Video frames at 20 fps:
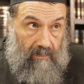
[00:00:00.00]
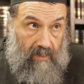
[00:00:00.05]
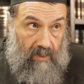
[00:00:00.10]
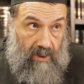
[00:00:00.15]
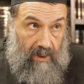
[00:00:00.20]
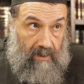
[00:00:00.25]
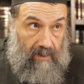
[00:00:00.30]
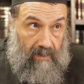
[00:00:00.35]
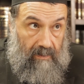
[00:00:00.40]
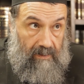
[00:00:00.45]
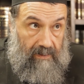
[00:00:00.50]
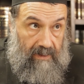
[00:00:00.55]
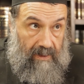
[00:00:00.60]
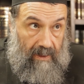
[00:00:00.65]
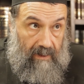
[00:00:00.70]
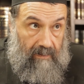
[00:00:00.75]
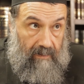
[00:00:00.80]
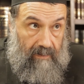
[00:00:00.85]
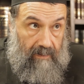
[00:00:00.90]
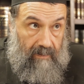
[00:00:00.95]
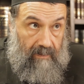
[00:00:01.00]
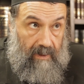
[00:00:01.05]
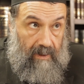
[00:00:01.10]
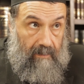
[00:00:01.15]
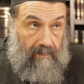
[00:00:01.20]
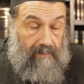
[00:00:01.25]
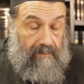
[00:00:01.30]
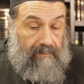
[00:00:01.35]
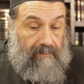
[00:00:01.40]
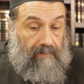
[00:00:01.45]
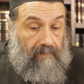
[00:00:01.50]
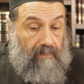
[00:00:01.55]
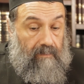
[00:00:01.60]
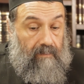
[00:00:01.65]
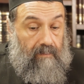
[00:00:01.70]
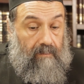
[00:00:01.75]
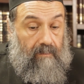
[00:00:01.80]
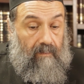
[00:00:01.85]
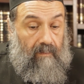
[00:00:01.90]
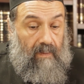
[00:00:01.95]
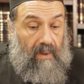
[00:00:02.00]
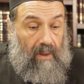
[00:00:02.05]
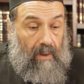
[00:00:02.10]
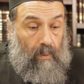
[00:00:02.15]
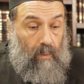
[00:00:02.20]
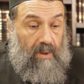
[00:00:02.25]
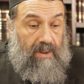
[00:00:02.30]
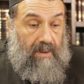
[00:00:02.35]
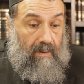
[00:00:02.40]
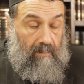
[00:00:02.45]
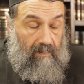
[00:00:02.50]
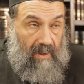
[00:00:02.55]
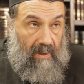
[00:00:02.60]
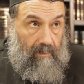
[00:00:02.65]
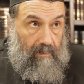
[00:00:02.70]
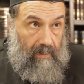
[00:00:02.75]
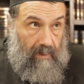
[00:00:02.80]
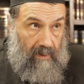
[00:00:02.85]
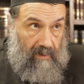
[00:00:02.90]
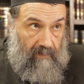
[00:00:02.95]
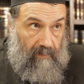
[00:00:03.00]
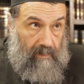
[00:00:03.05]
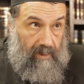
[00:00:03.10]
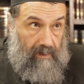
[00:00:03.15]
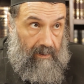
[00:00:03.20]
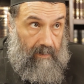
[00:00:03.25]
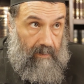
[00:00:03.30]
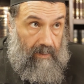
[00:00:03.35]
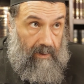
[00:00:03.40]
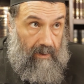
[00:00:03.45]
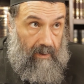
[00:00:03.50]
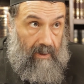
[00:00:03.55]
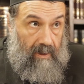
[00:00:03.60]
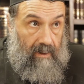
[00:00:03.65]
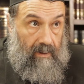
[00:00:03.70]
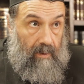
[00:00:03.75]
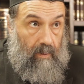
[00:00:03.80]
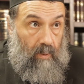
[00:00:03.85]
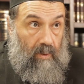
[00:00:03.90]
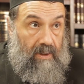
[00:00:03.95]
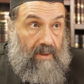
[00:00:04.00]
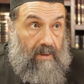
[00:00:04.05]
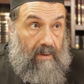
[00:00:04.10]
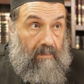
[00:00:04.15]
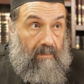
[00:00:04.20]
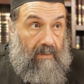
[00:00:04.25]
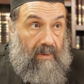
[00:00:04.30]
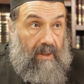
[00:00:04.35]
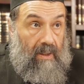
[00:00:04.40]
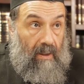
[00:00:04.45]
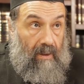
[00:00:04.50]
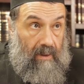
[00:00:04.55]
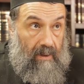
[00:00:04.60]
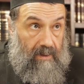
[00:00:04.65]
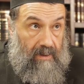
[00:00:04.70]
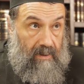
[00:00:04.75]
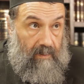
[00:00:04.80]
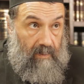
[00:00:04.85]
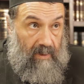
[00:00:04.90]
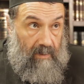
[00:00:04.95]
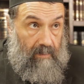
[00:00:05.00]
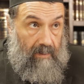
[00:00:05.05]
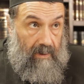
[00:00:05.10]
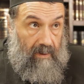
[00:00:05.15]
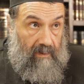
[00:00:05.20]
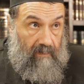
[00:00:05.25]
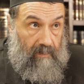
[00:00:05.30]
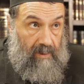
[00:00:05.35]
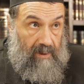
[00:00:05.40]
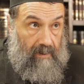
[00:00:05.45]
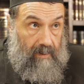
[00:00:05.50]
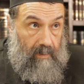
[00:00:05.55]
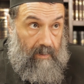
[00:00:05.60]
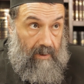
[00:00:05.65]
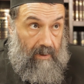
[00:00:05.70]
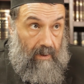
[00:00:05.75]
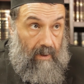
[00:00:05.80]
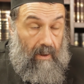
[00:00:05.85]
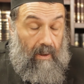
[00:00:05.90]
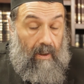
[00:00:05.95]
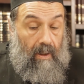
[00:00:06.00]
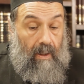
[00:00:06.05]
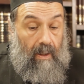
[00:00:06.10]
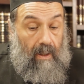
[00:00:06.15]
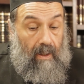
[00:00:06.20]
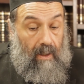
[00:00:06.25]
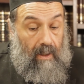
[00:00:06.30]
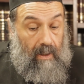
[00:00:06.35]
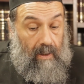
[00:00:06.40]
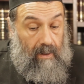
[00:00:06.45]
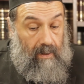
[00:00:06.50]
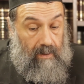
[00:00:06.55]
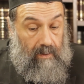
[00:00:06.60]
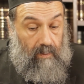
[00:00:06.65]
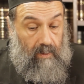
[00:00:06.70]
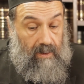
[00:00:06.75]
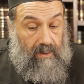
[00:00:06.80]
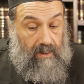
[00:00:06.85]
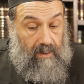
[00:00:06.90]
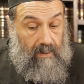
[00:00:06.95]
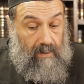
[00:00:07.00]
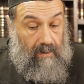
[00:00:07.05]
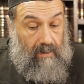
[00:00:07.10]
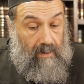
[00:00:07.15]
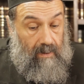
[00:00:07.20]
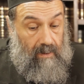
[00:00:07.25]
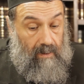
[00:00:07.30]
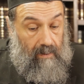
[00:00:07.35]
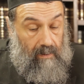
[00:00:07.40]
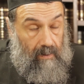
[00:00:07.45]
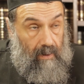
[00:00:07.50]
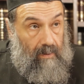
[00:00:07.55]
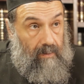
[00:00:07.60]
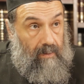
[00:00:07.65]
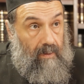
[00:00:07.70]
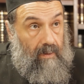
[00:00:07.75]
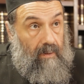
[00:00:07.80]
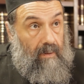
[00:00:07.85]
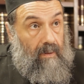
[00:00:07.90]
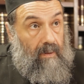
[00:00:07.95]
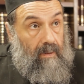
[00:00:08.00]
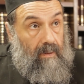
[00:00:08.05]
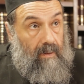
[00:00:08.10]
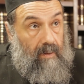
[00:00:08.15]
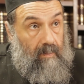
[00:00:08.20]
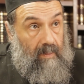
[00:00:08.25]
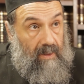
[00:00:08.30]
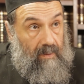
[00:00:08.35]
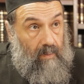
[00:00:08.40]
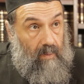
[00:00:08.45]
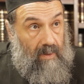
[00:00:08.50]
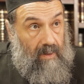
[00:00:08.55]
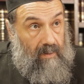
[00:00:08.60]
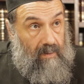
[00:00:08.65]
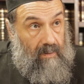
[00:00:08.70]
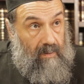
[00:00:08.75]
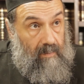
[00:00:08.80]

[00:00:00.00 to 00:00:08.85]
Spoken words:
general secretary. He was a member of Politburo, and he was the youngest member of Politburo. He was in London, he met with